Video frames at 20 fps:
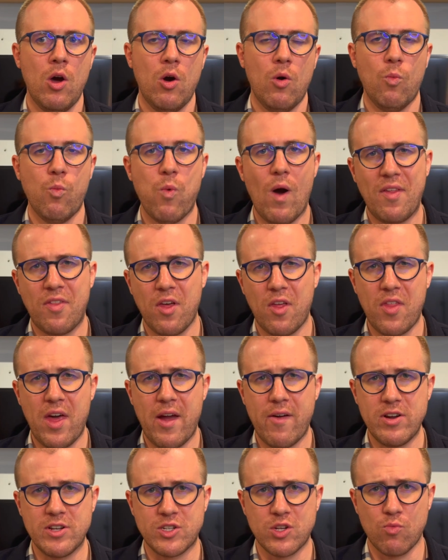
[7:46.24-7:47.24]
whether
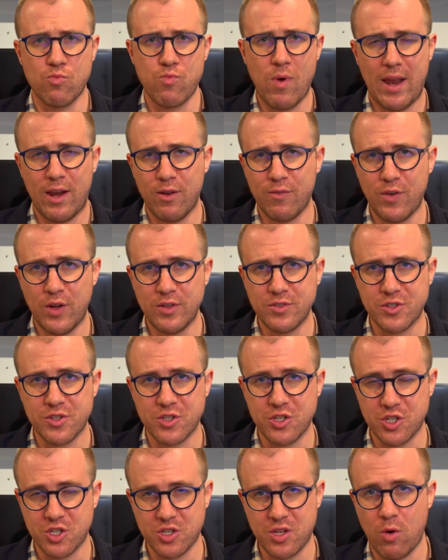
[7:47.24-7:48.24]
there is a relevance
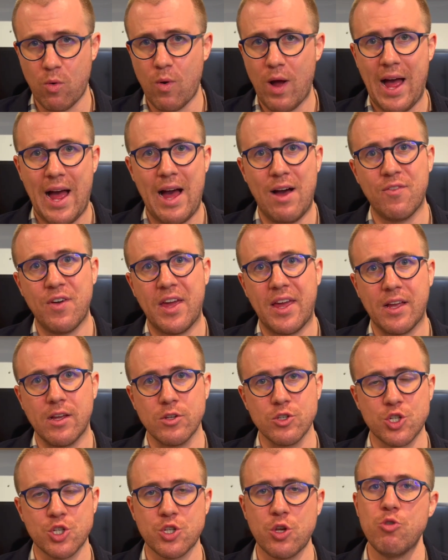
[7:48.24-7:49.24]
to still having
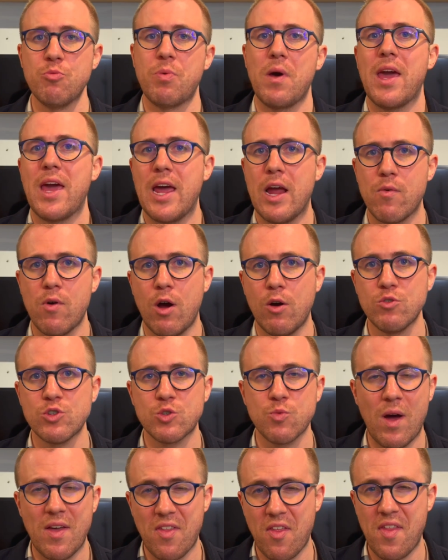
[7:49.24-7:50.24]
superheroes,
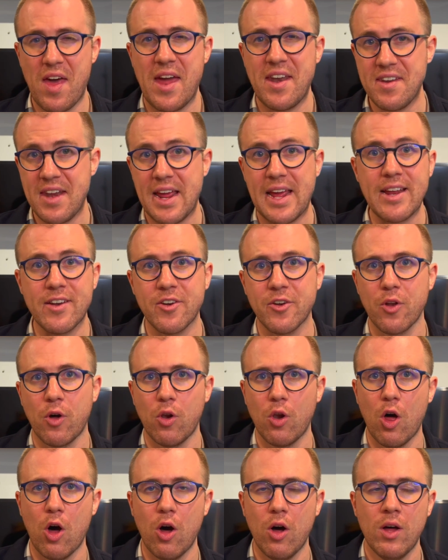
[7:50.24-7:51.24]
whether they're needed or
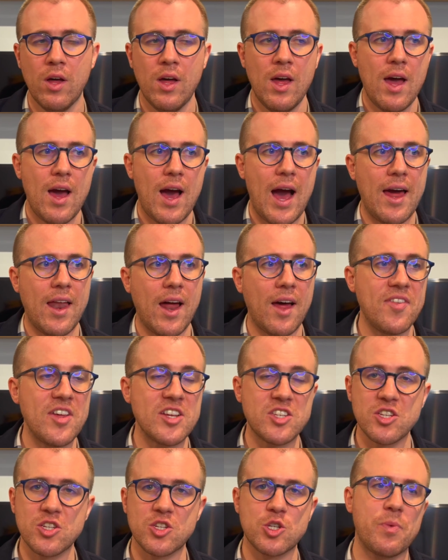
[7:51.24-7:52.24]
not. And
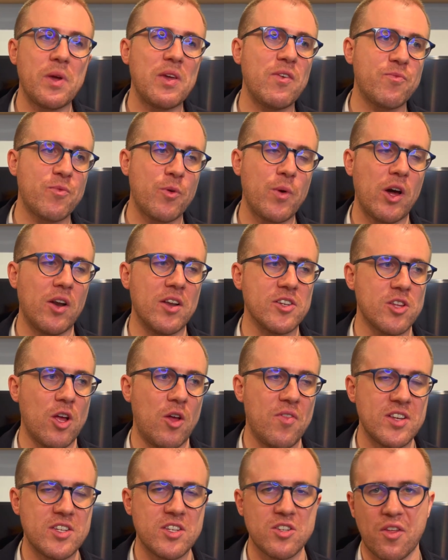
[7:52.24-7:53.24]
this is, to be honest though,
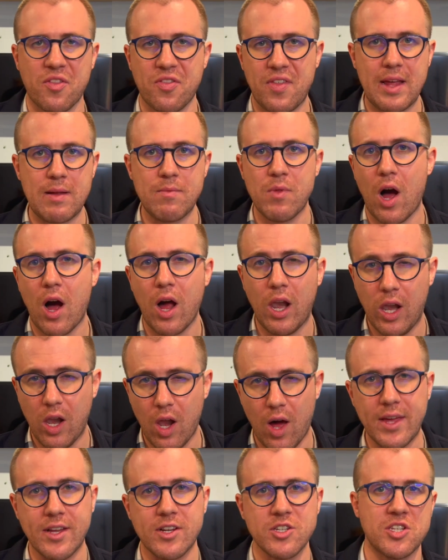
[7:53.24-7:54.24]
this is a theme that I
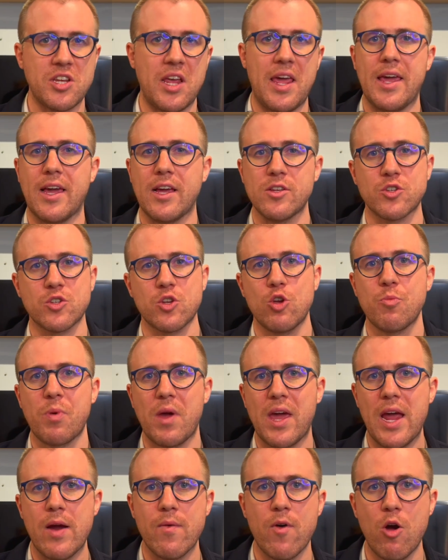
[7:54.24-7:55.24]
like seeing in
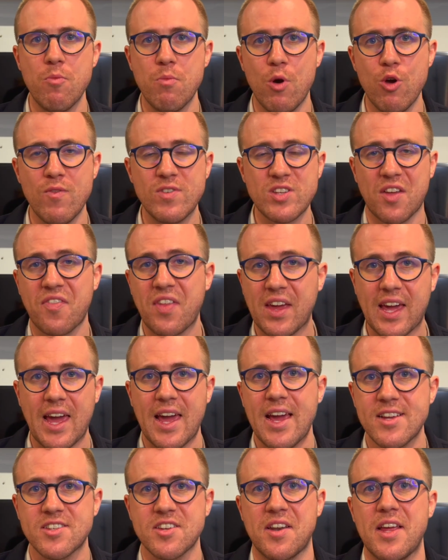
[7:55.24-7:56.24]
superhero movies. I think it
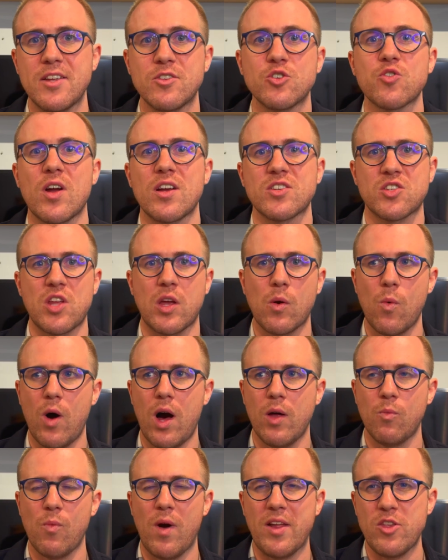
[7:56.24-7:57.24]
is an interesting
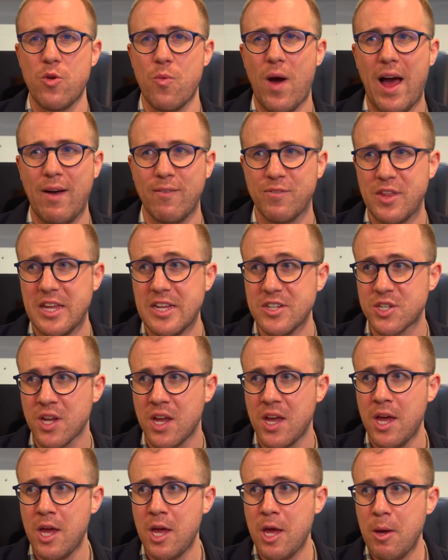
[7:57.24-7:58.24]
one when you have these
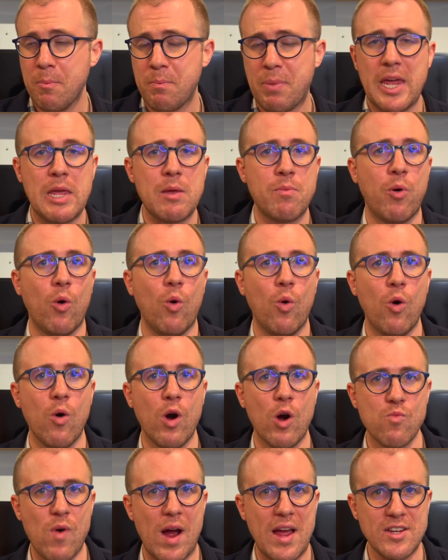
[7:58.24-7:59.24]
people who
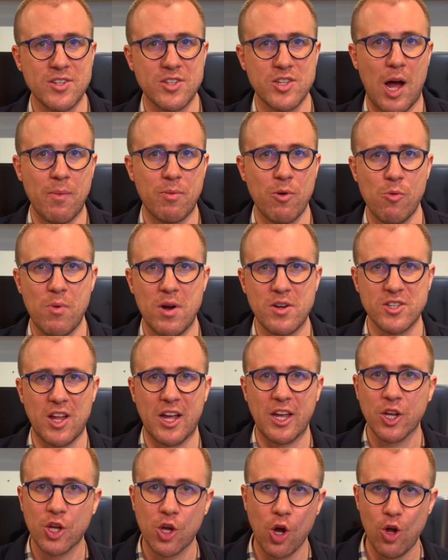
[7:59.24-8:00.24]
are raised up almost
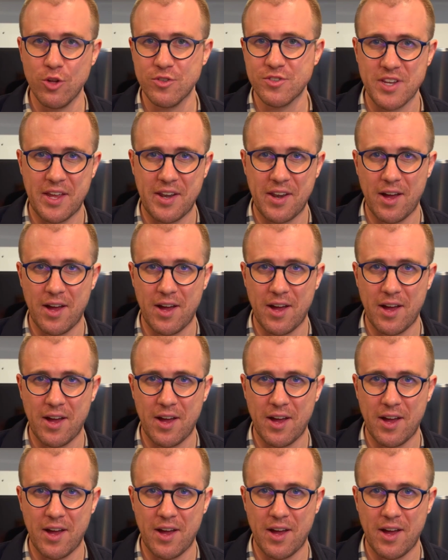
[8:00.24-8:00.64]
like gods